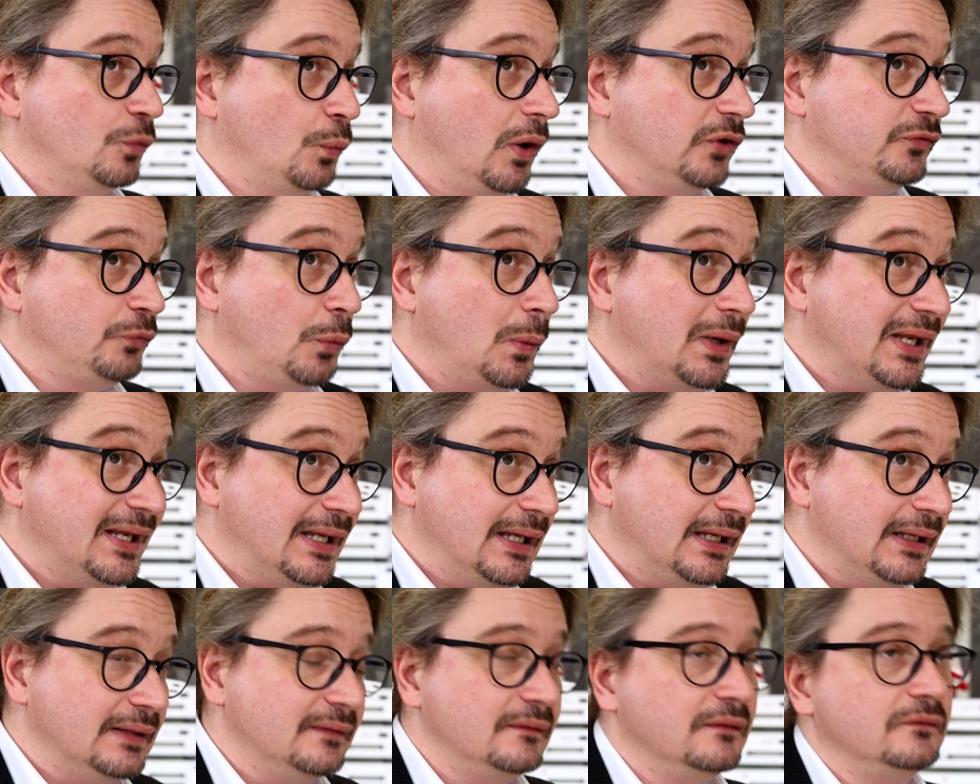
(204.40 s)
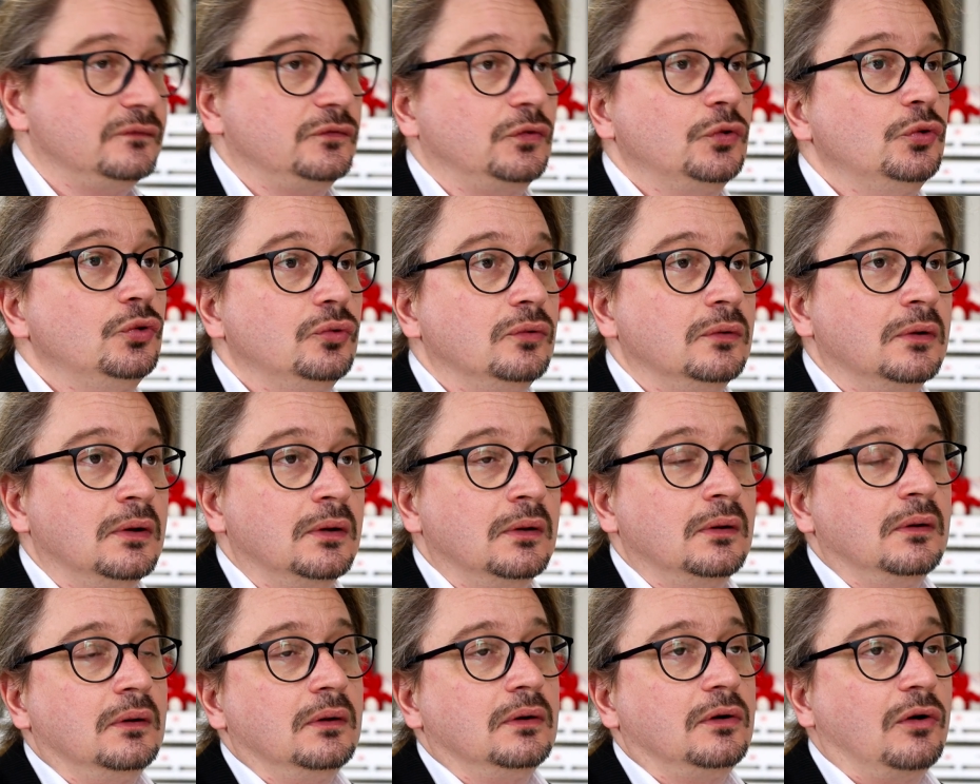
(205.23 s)
what we need to
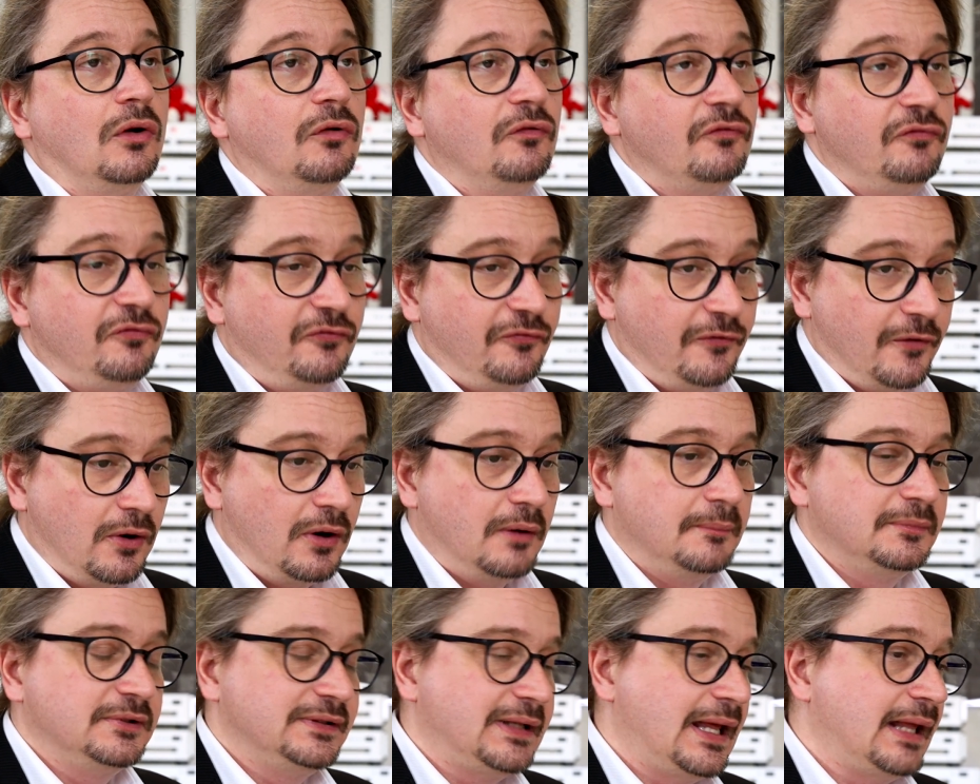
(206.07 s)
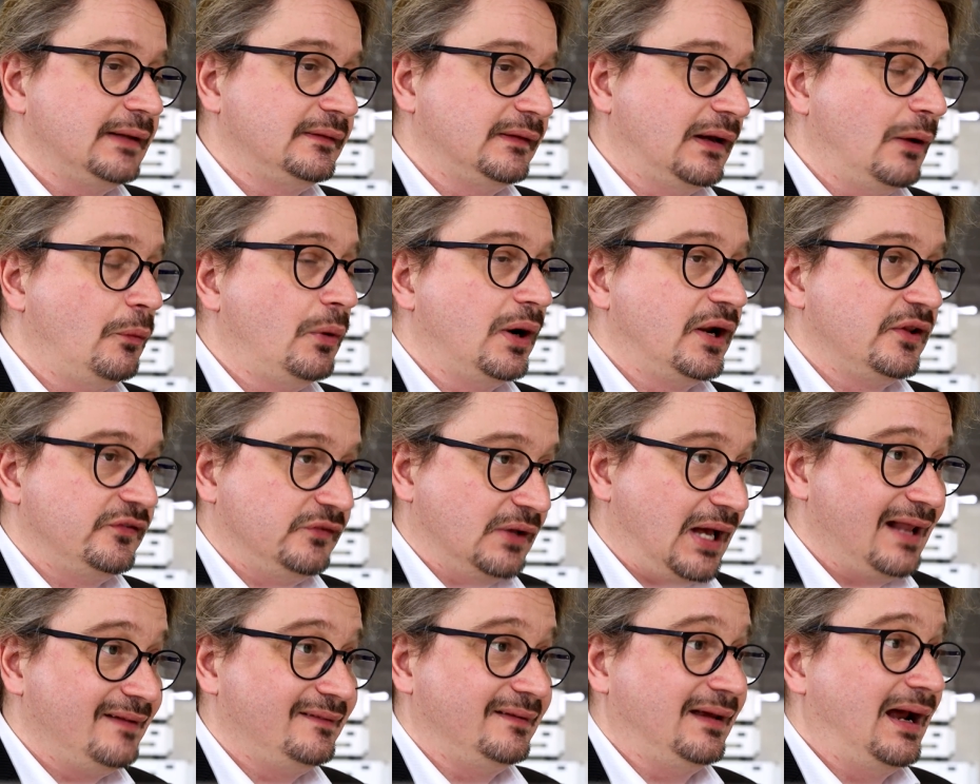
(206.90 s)
confirm that our
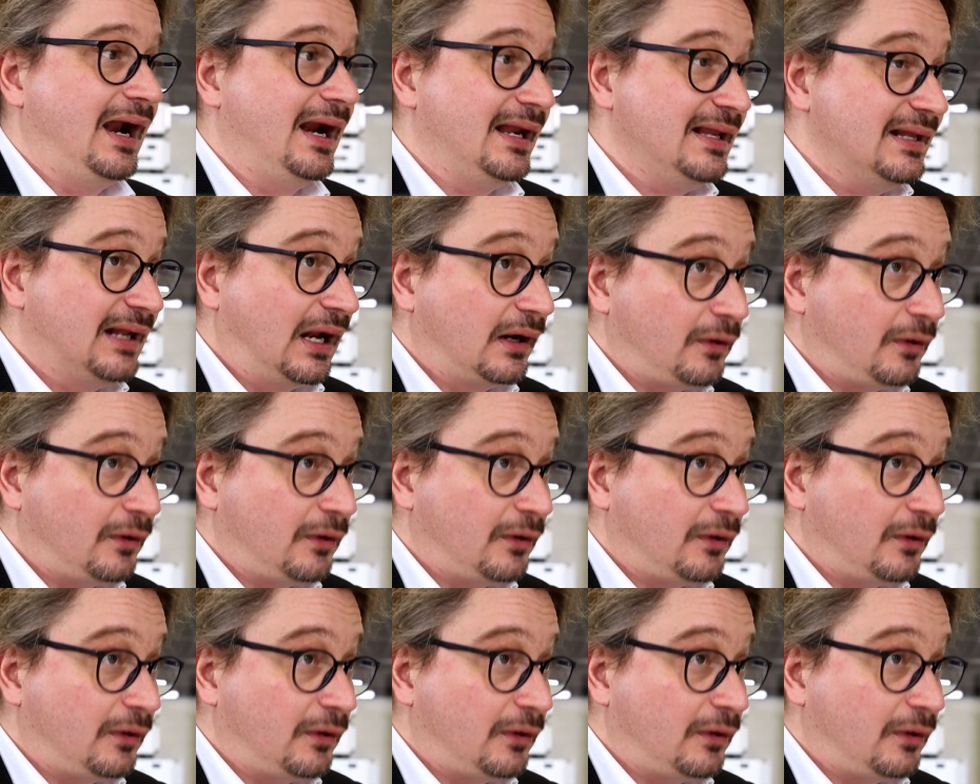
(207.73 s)
results are in